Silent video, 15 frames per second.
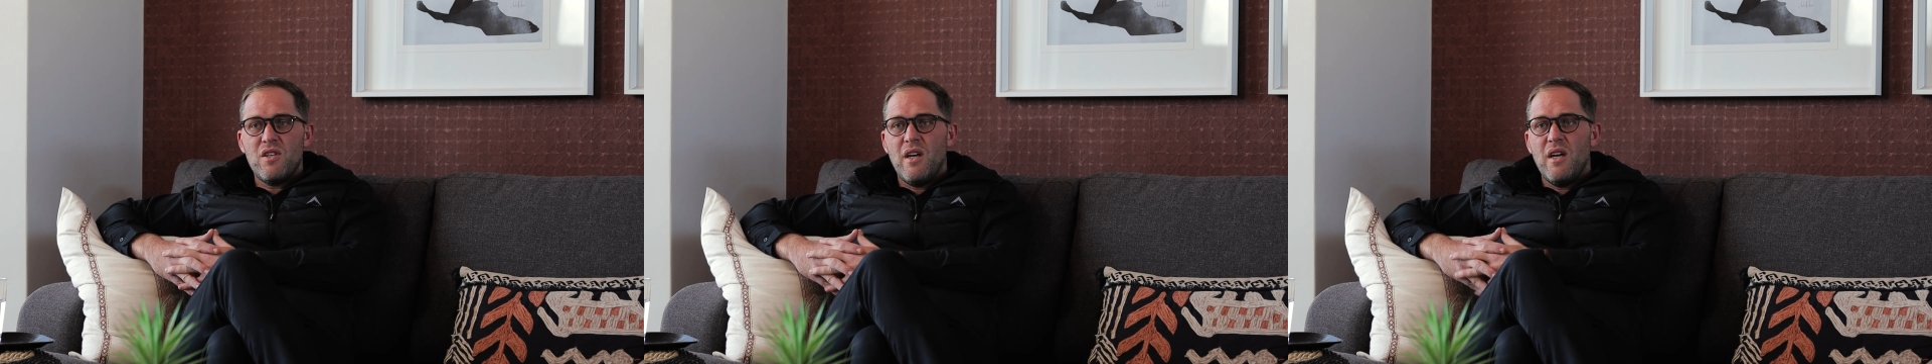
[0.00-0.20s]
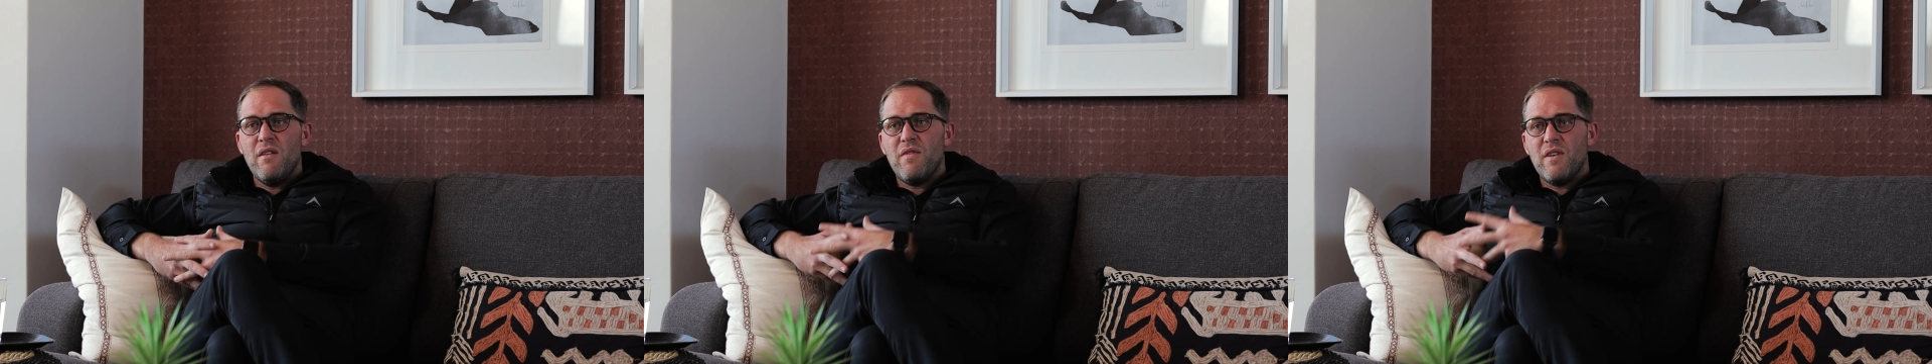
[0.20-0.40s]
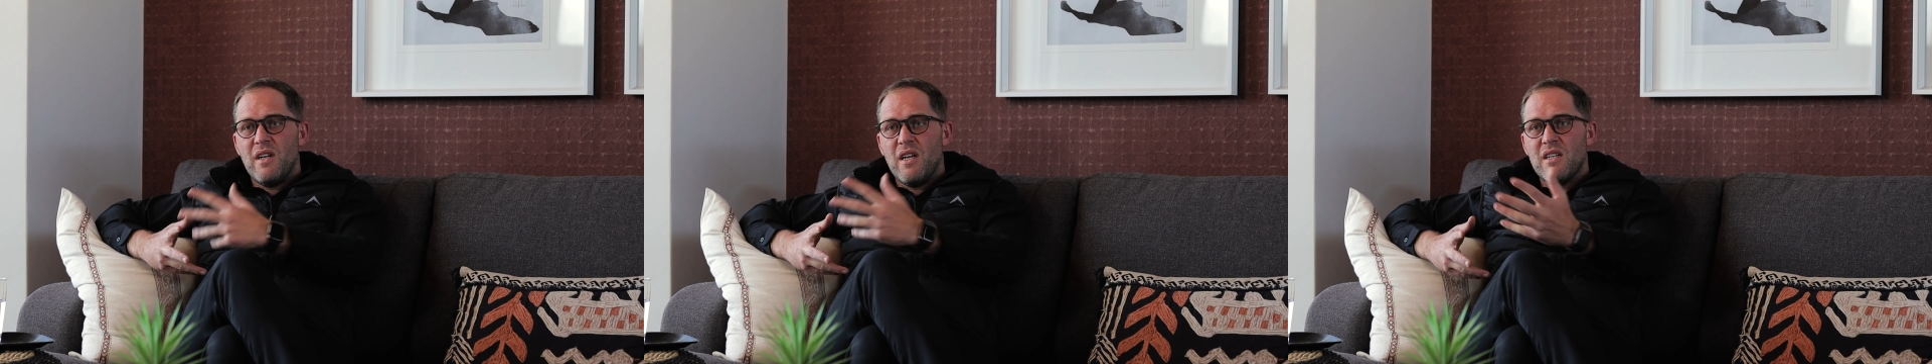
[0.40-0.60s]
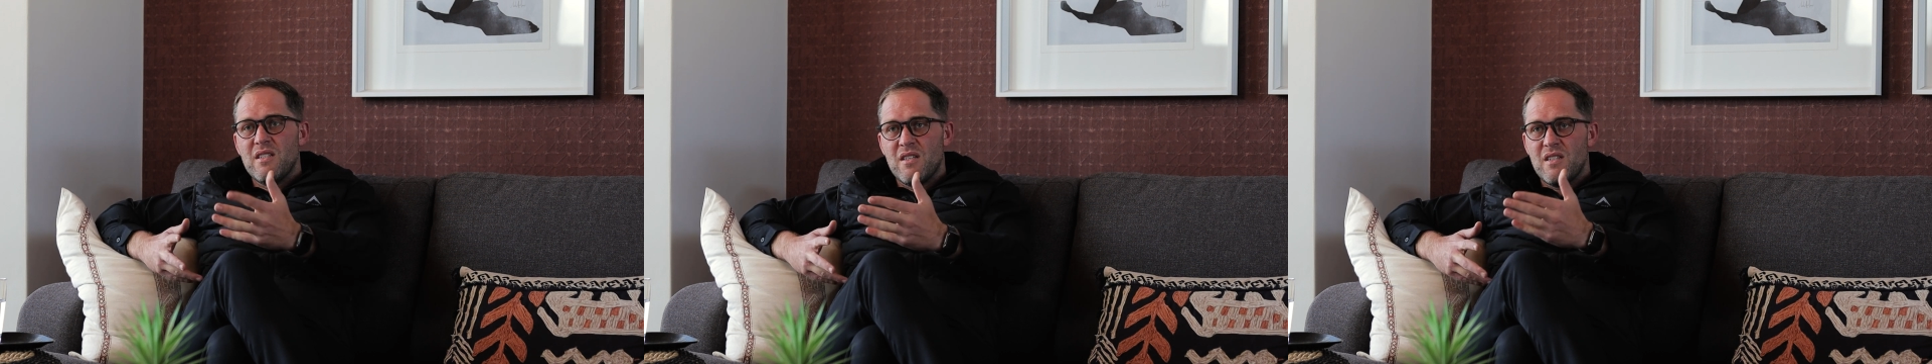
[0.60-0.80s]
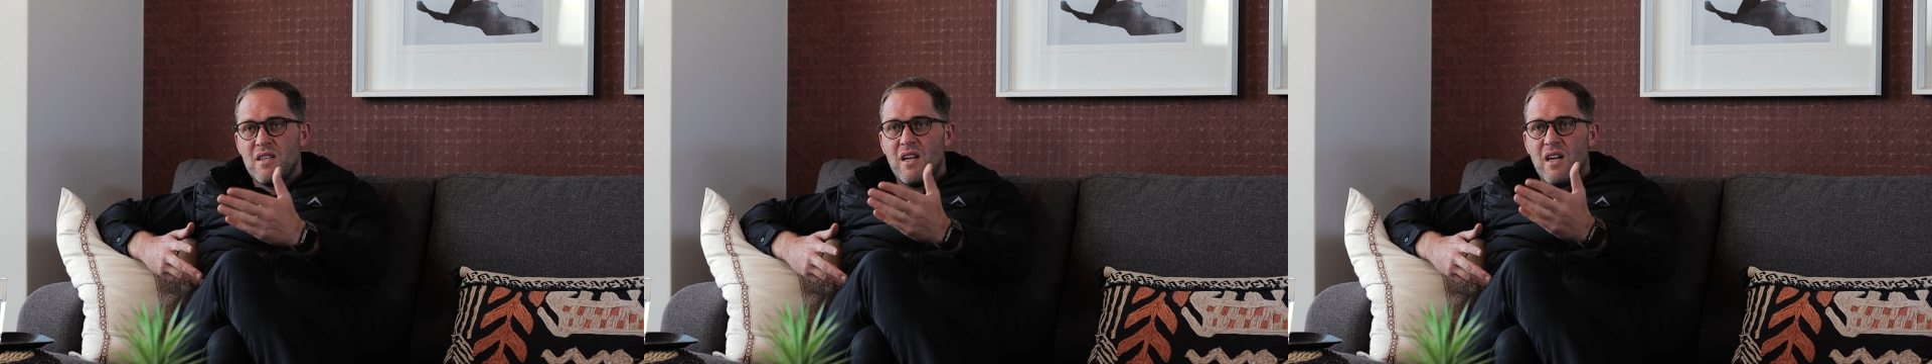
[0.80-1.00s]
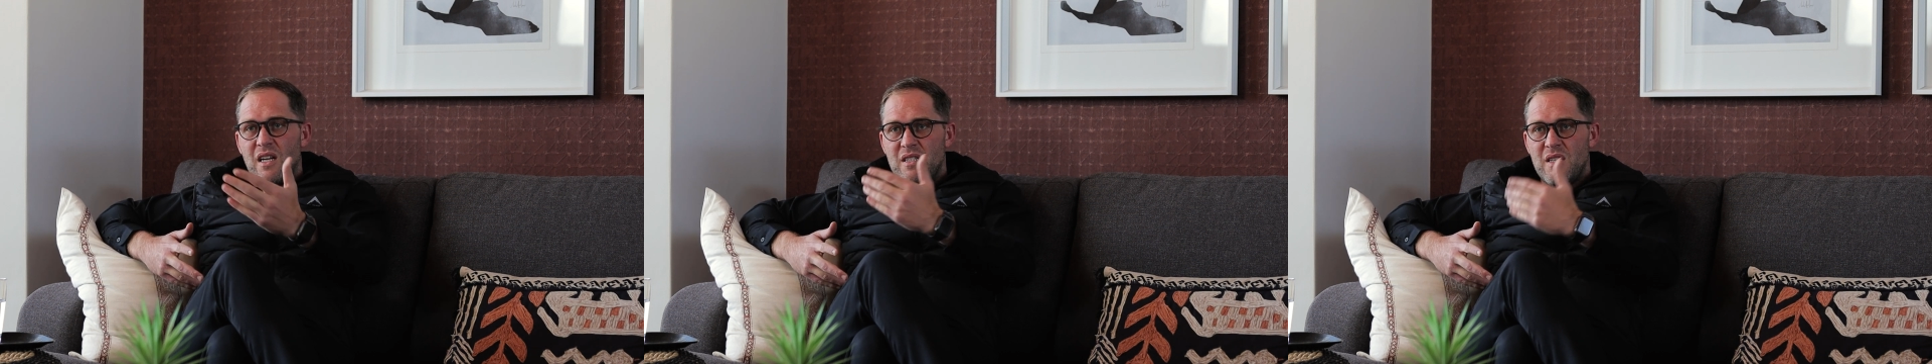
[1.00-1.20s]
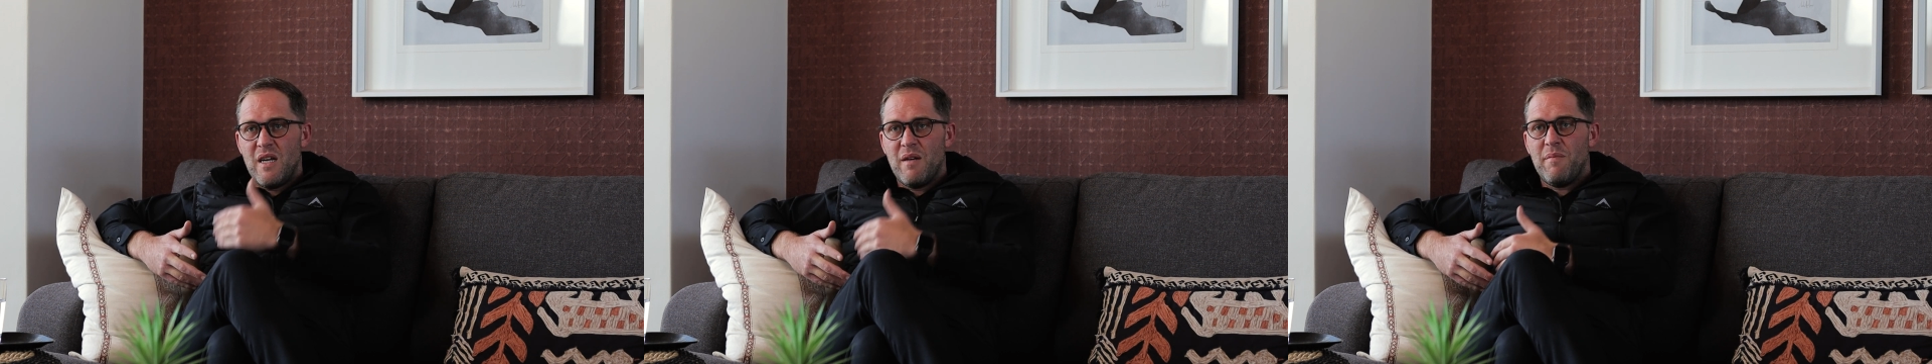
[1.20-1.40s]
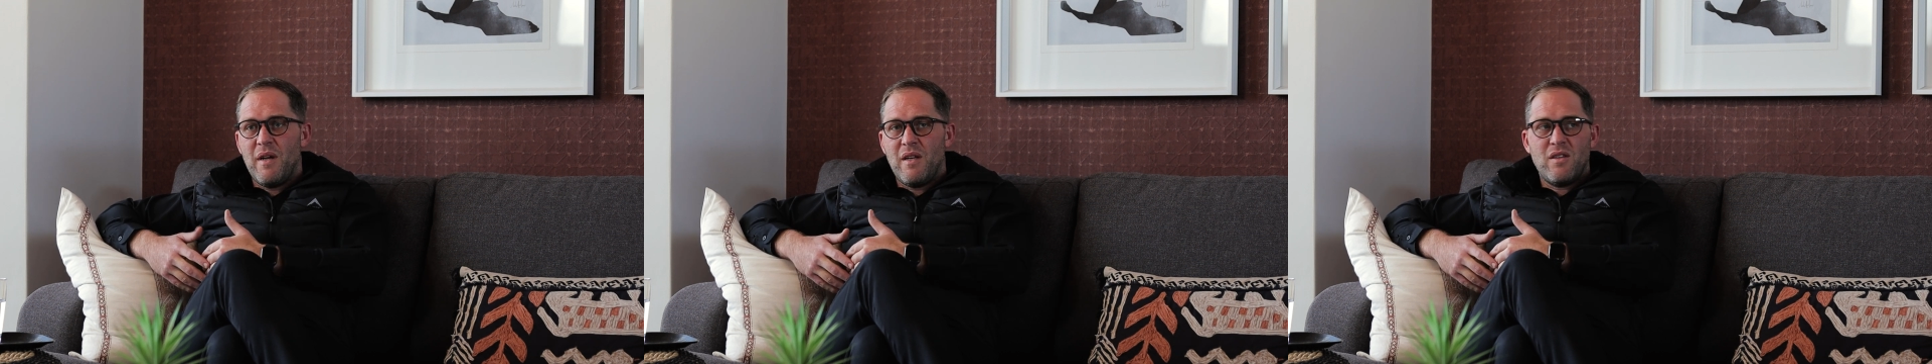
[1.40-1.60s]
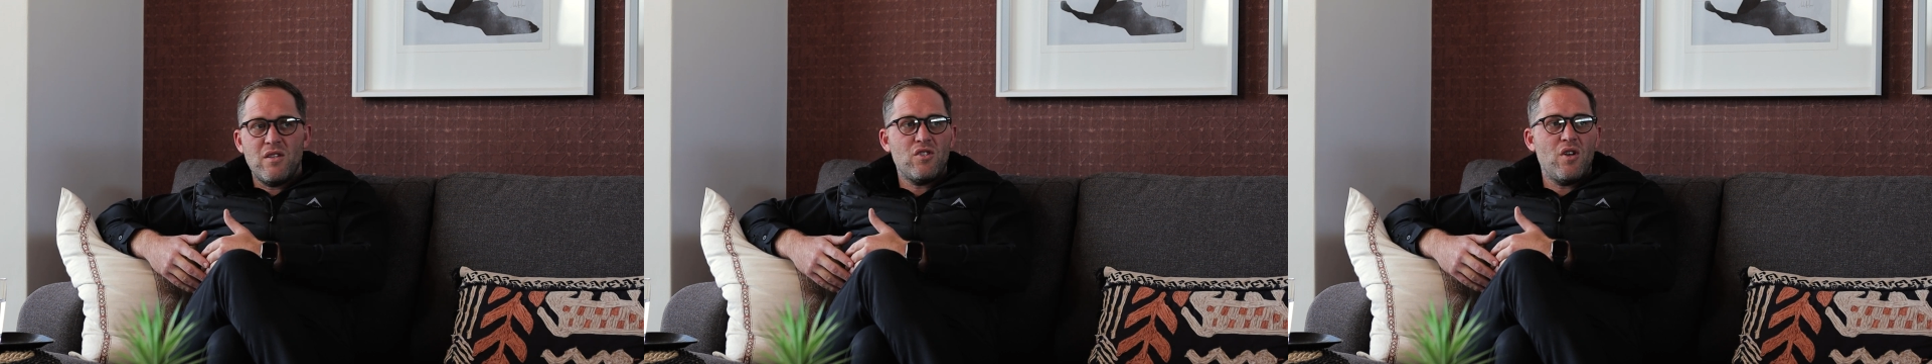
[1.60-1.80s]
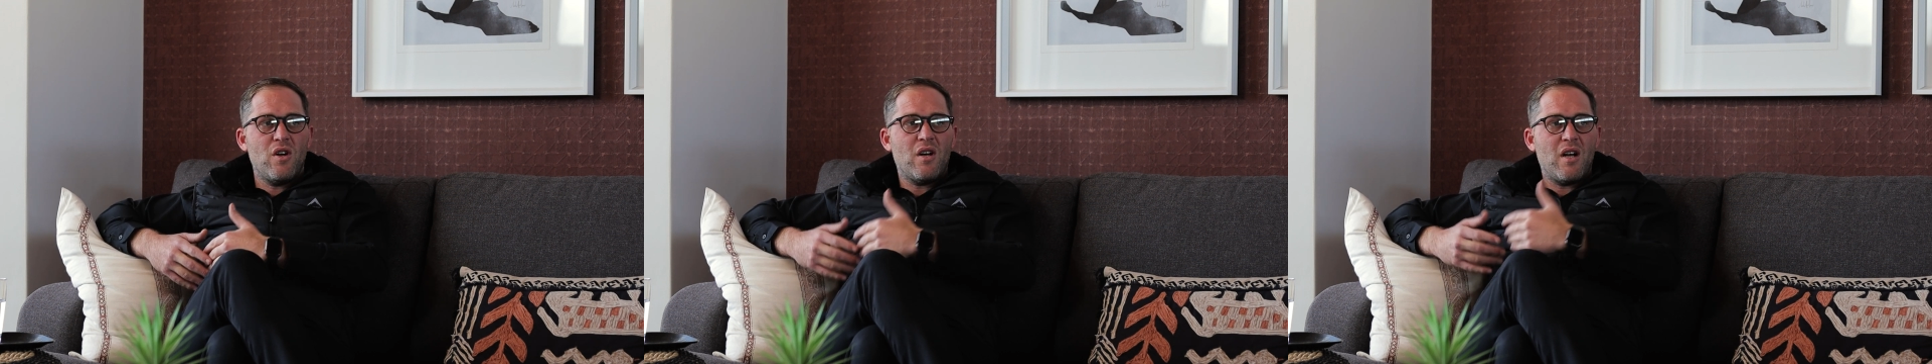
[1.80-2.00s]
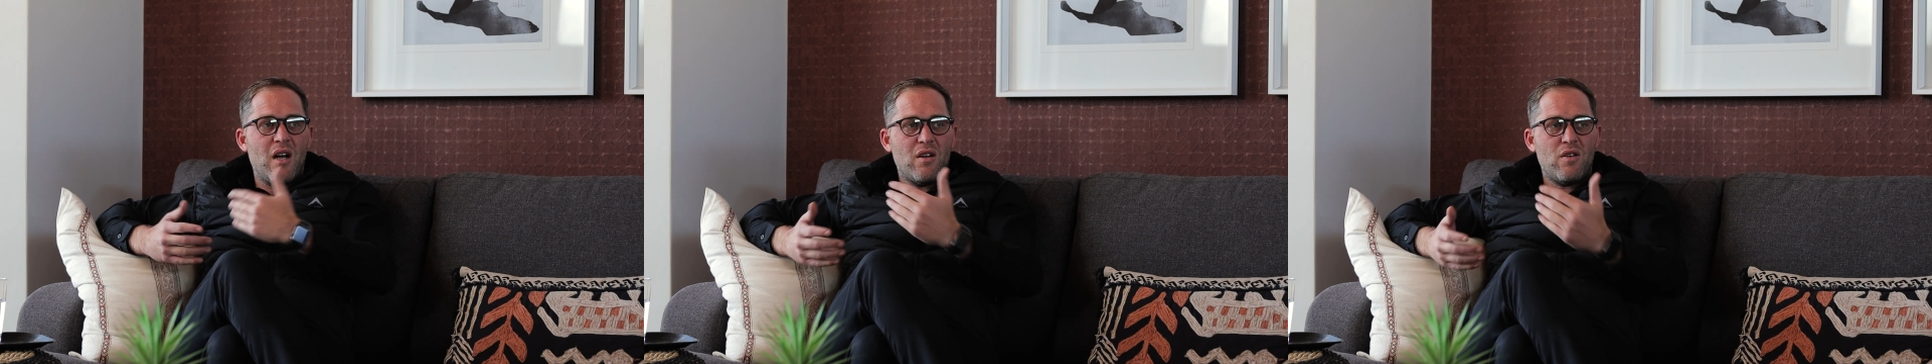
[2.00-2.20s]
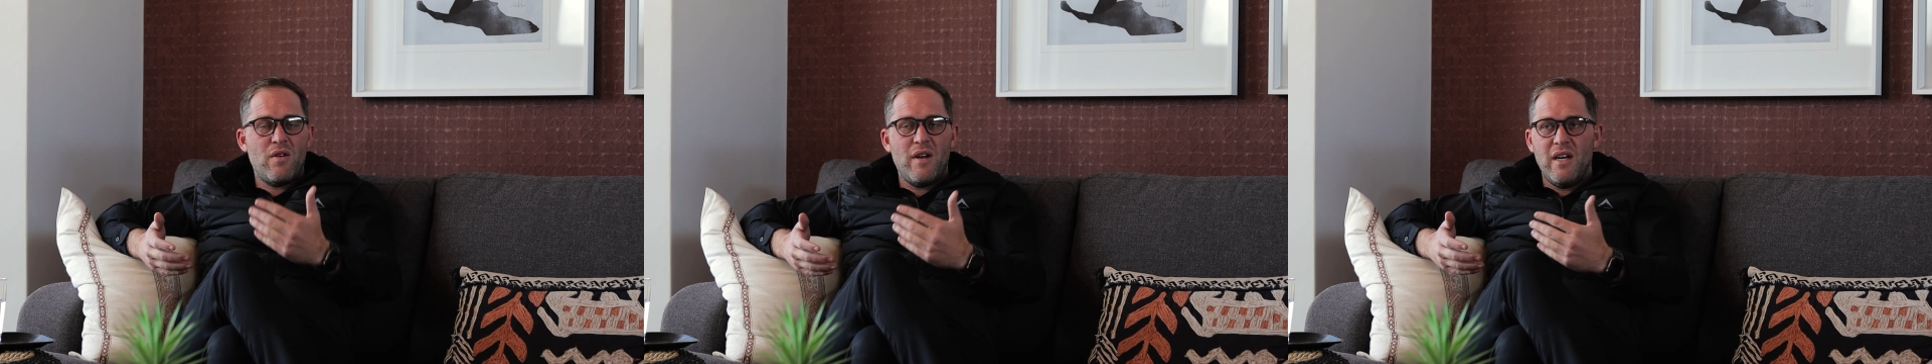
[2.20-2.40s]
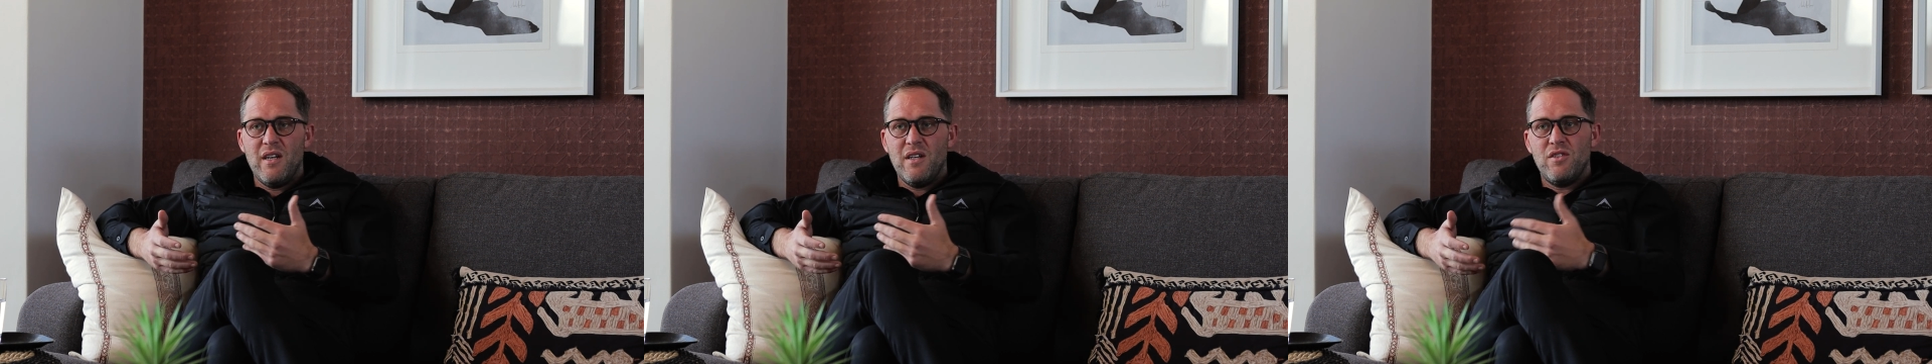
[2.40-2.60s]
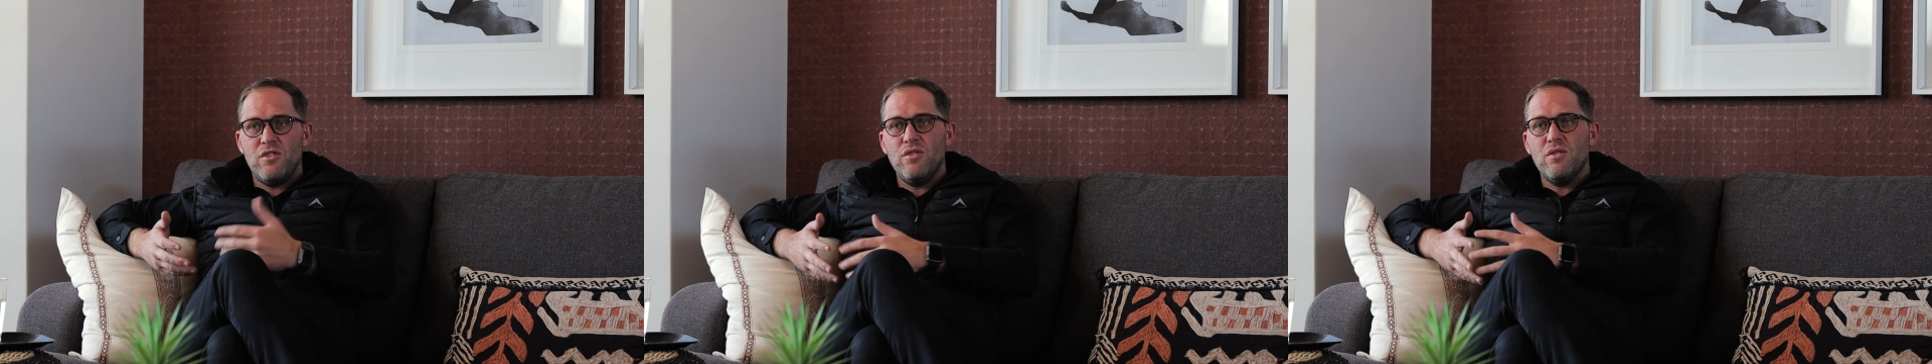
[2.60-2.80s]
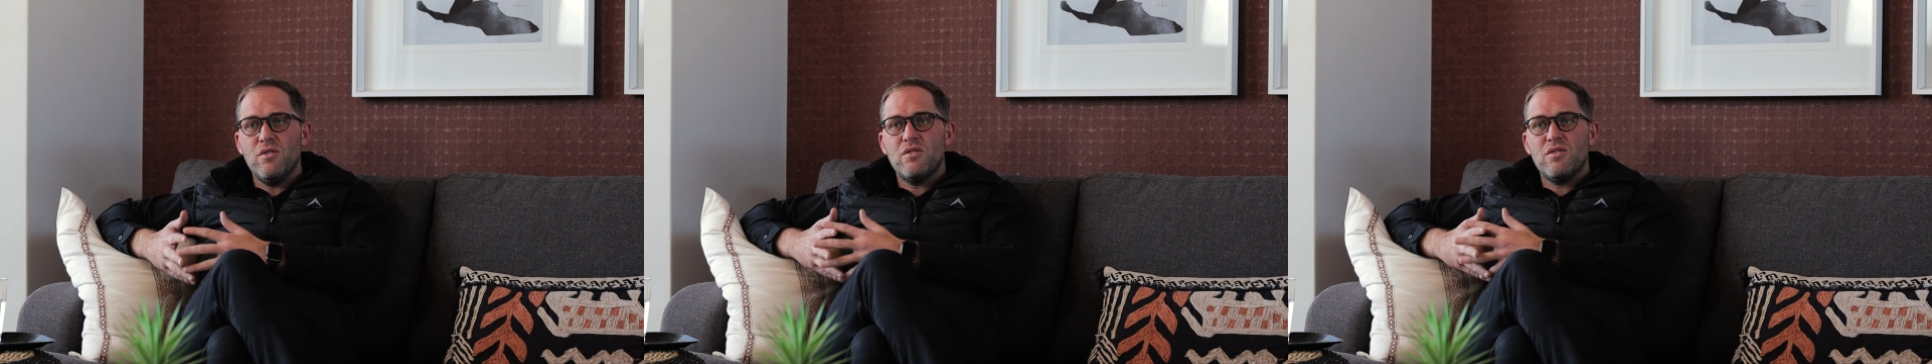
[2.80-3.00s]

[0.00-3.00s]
So if it doesn't sell, I take back the stock, I credit you.